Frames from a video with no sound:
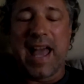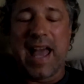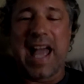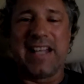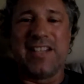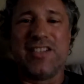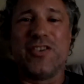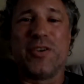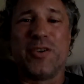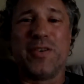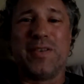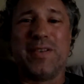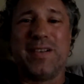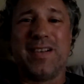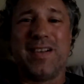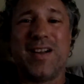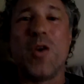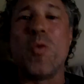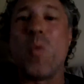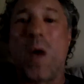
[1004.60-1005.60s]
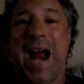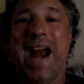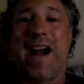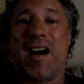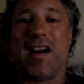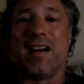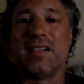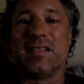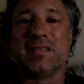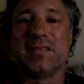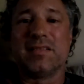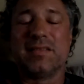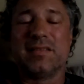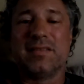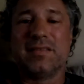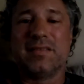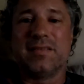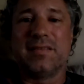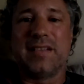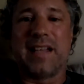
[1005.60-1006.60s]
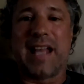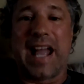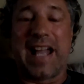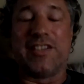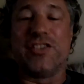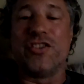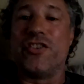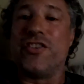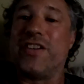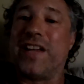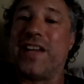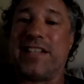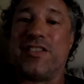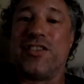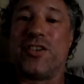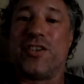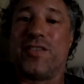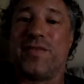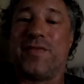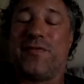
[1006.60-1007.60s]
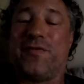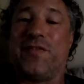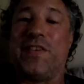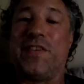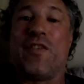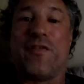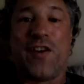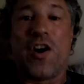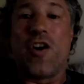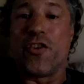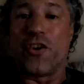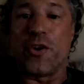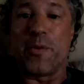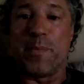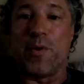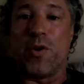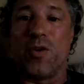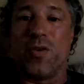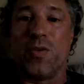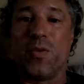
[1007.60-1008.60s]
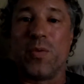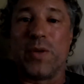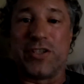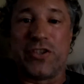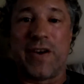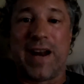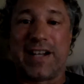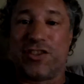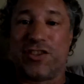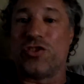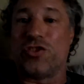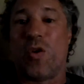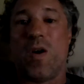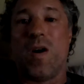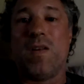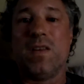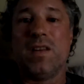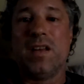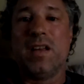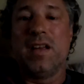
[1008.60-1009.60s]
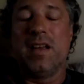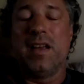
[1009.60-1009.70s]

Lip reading: and you're aware, and you're feel vulnerable when you're at a stall.